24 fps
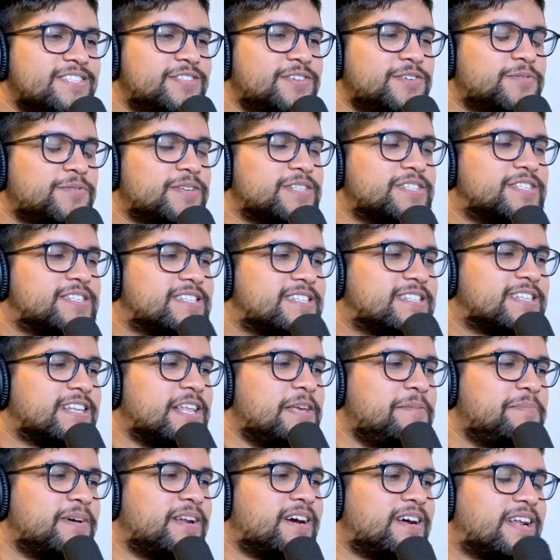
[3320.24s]
dude was
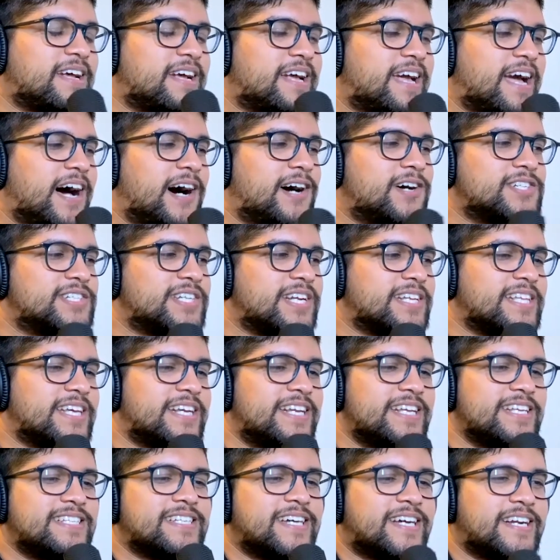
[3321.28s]
sleeping on a couch and then
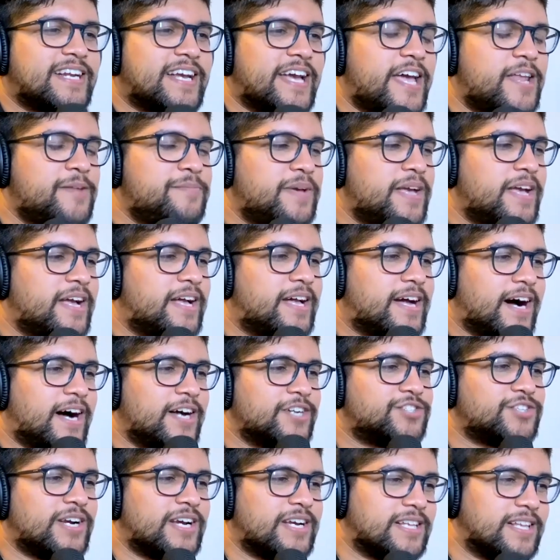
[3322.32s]
he's got an NBA
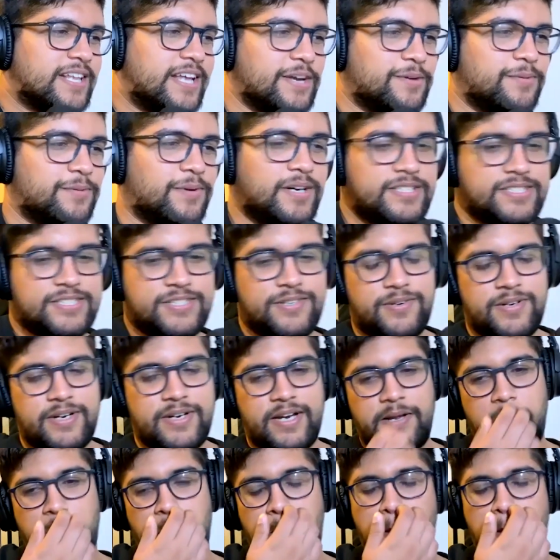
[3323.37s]
contract? Like, what's going on?